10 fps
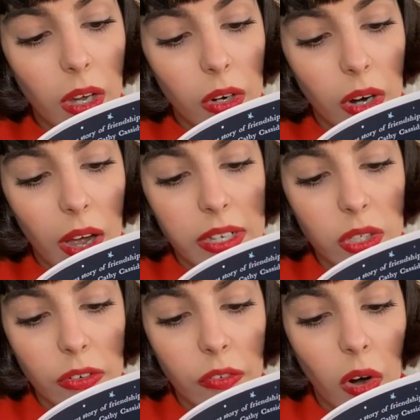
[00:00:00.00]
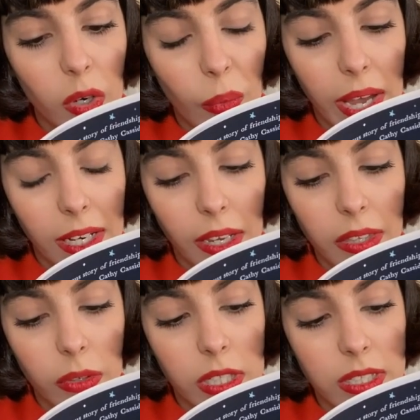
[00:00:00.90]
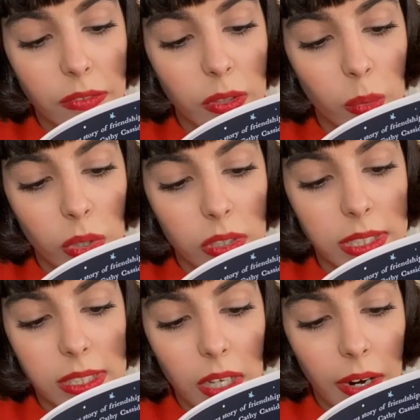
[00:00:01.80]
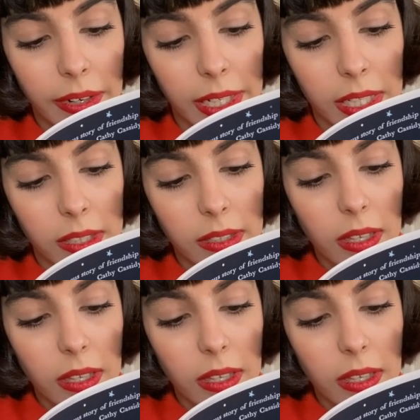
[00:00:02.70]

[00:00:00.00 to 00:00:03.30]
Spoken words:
Her eyes are far away, like they're in a different world entirely.